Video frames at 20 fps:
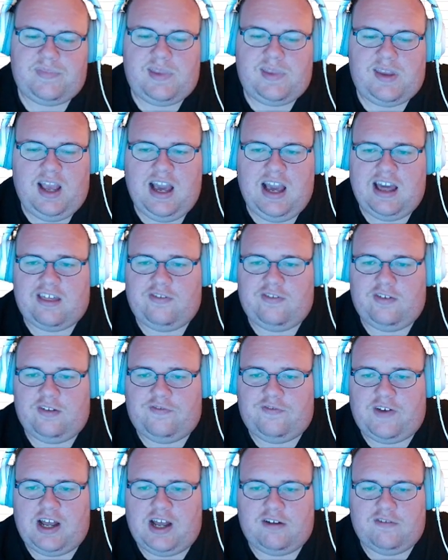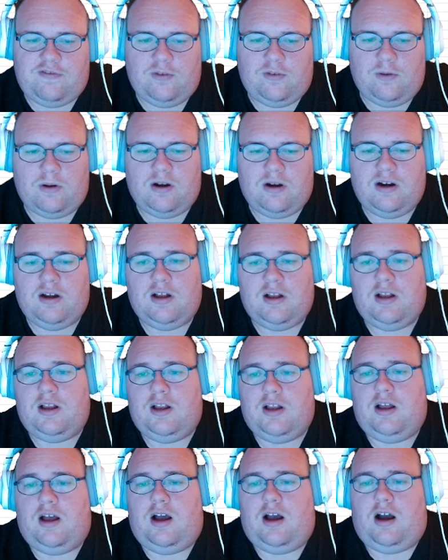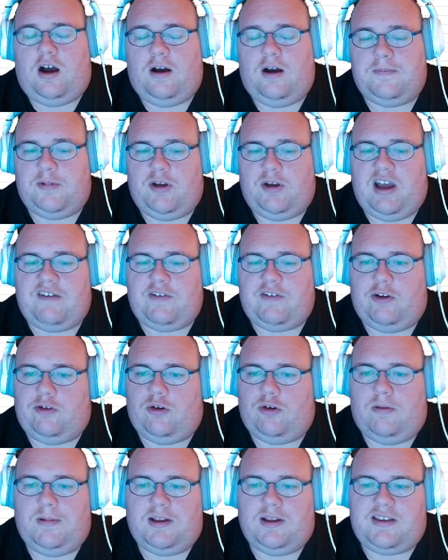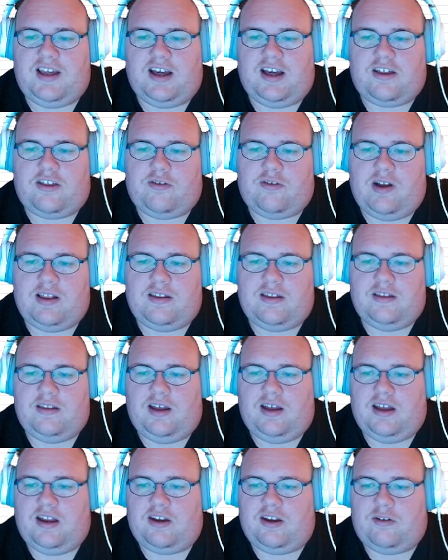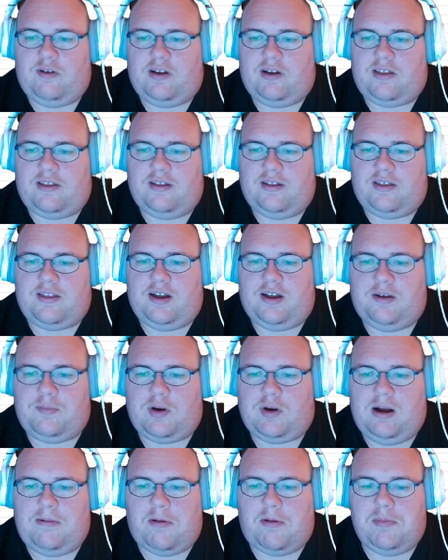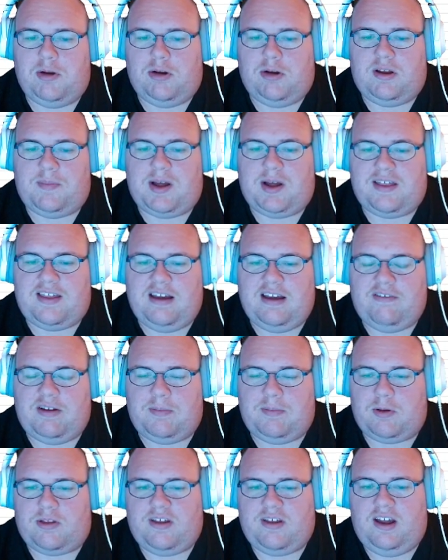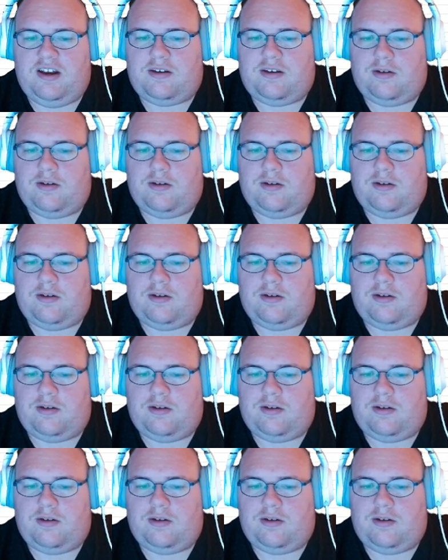As for the final floor, you have your normal attack strengthen that increases the stun probability by 70%,